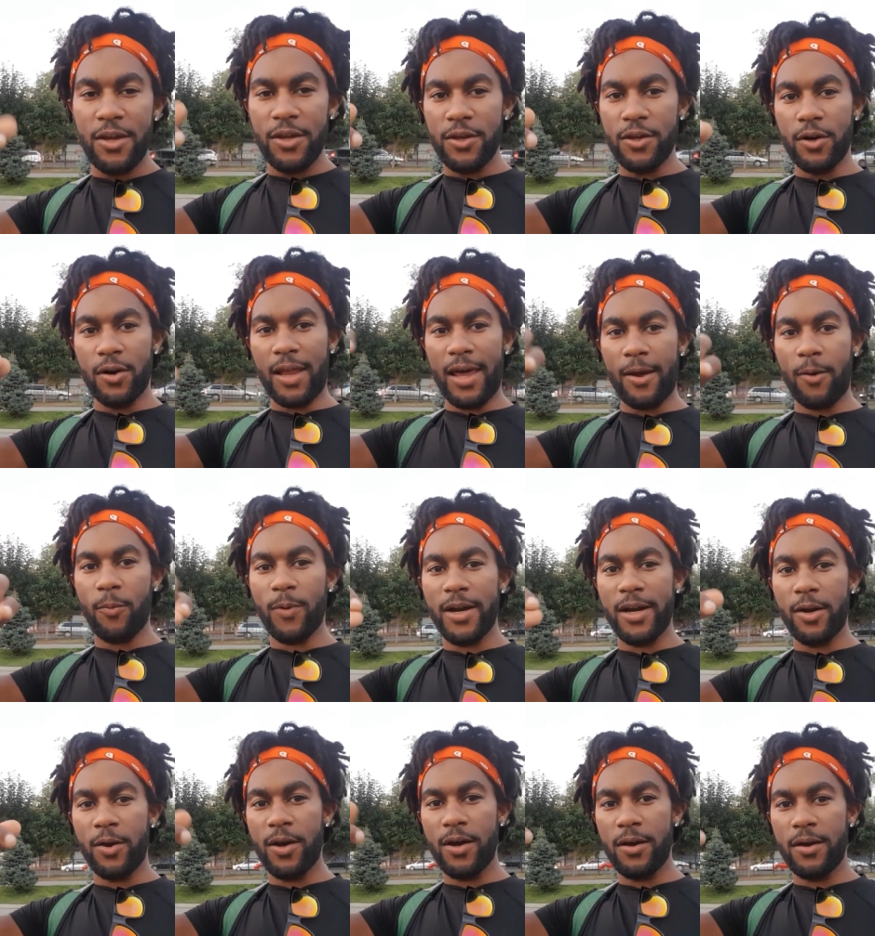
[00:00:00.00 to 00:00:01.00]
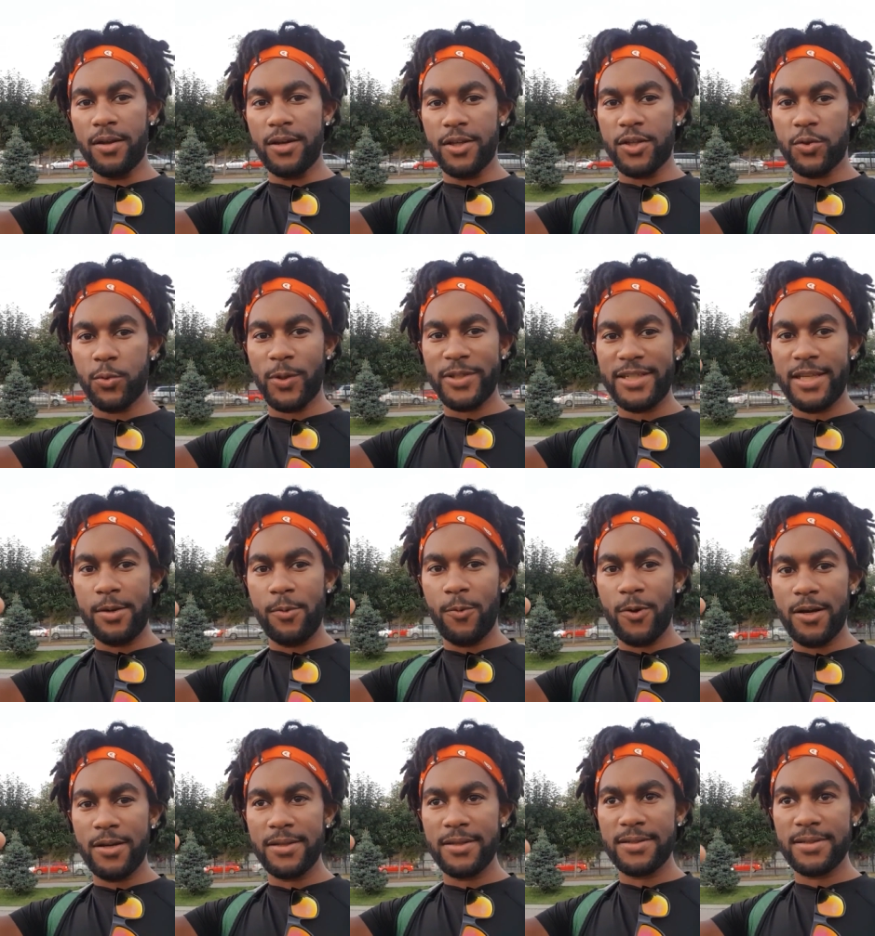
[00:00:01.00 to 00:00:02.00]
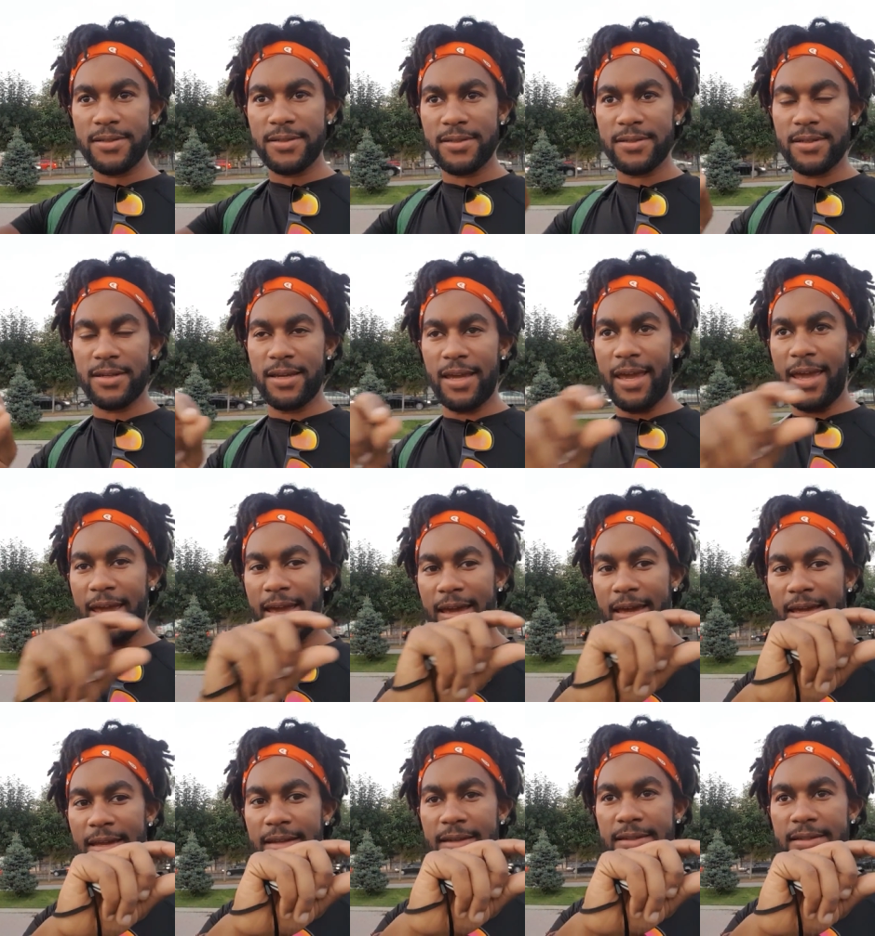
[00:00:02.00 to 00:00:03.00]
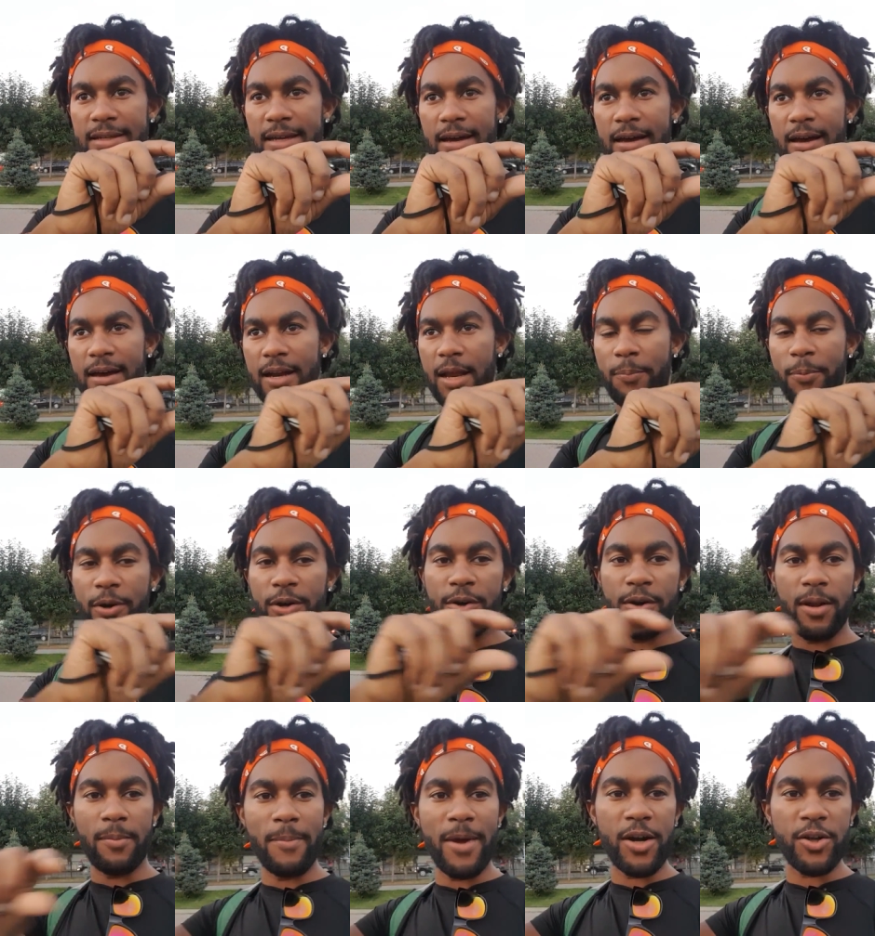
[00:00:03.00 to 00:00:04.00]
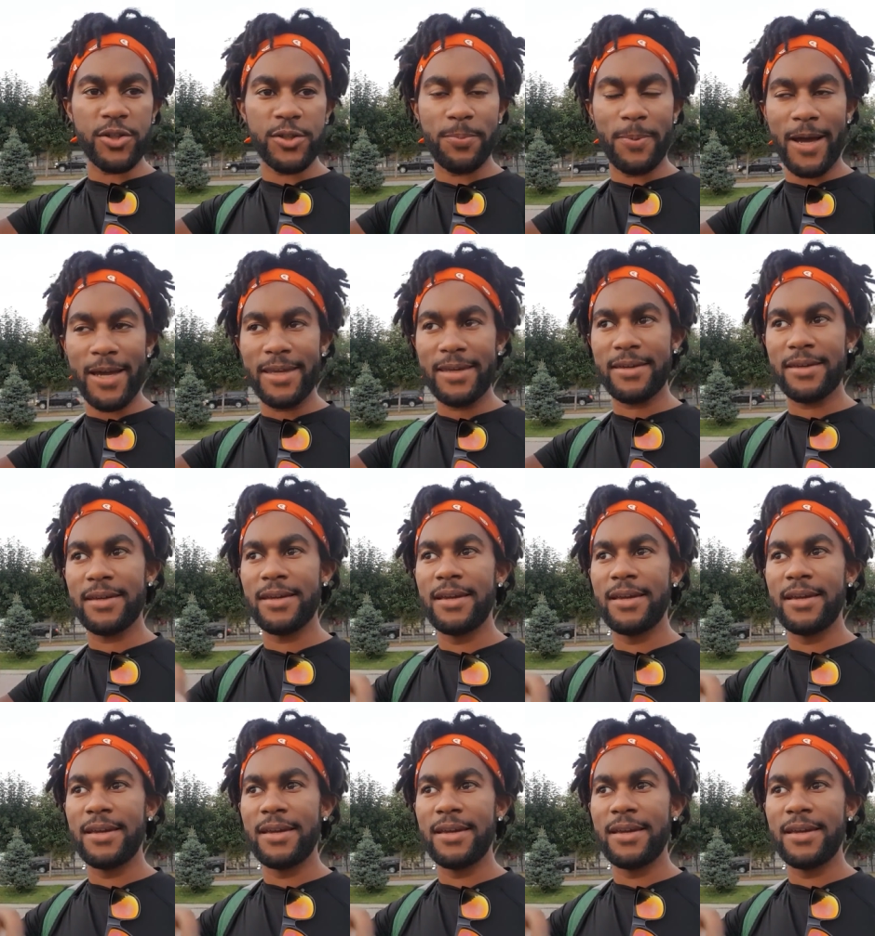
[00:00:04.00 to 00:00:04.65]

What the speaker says: You know, like one of the twisty ones, and they put it on a metal spike,